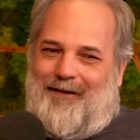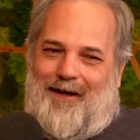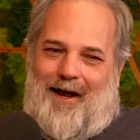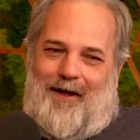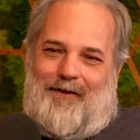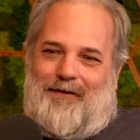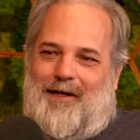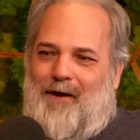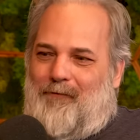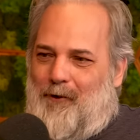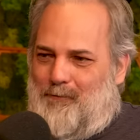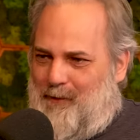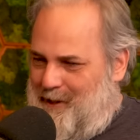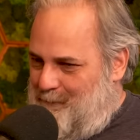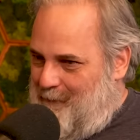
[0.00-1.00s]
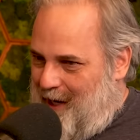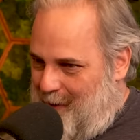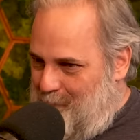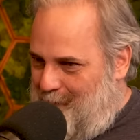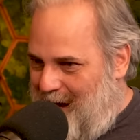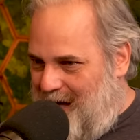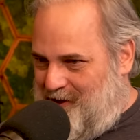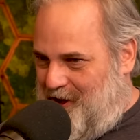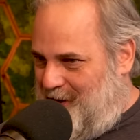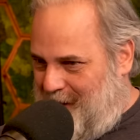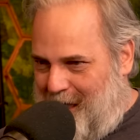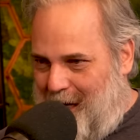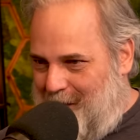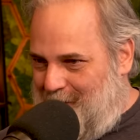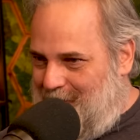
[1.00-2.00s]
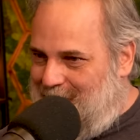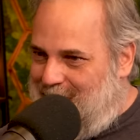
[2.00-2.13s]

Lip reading: I'll never meet my match again.